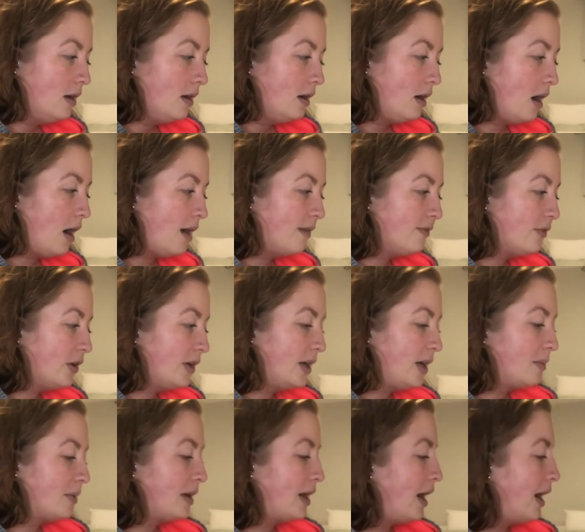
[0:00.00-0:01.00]
offering
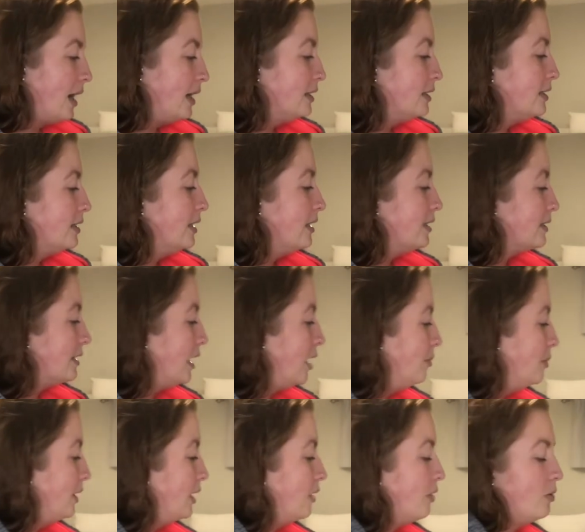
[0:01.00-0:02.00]
up kindness,
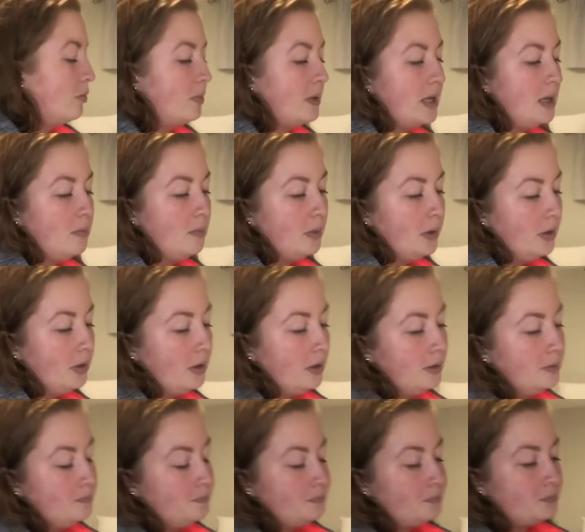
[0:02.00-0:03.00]
helping other
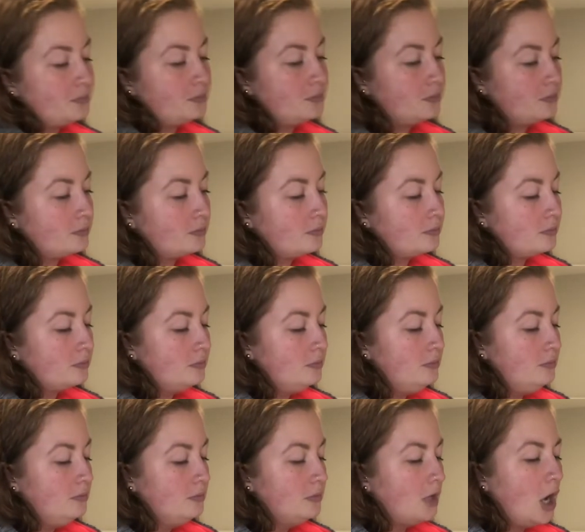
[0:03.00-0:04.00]
people,
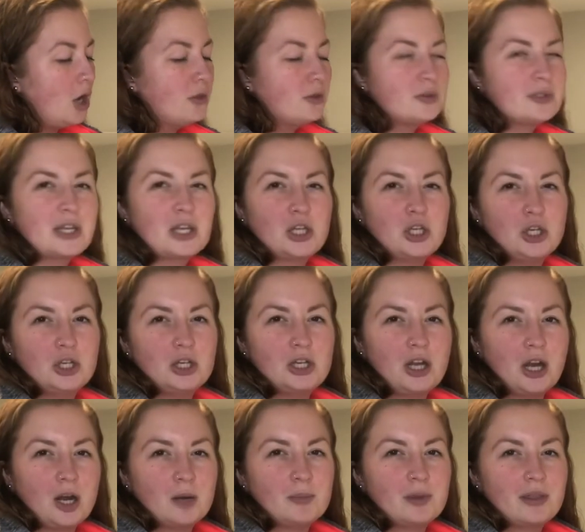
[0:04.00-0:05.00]
all those like good
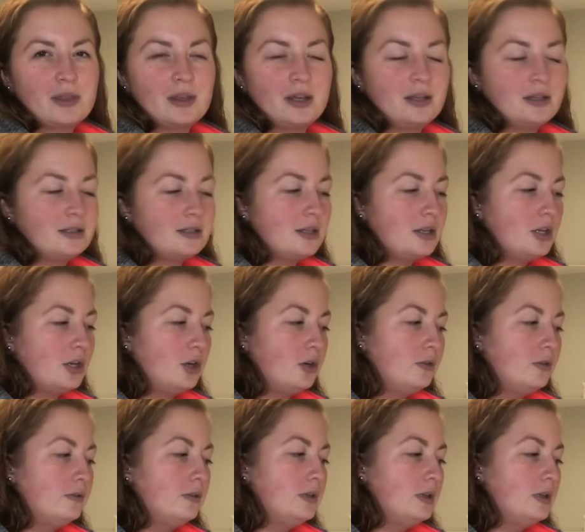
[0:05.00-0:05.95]
karma things, you know.